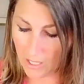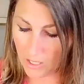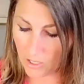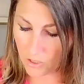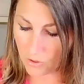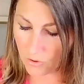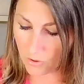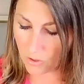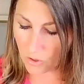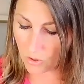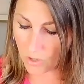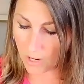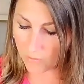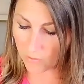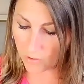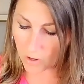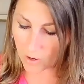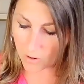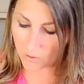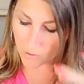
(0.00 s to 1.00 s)
So the
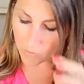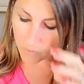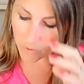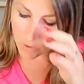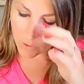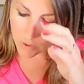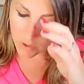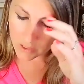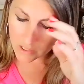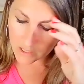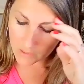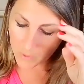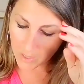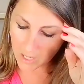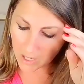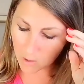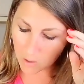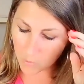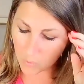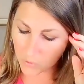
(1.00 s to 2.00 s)
traveler on the road in this
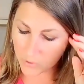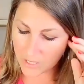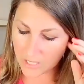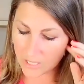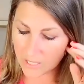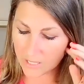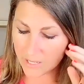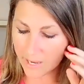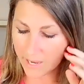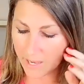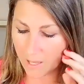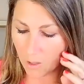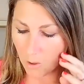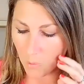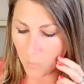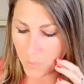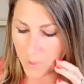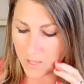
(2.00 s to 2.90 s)
parable needed help,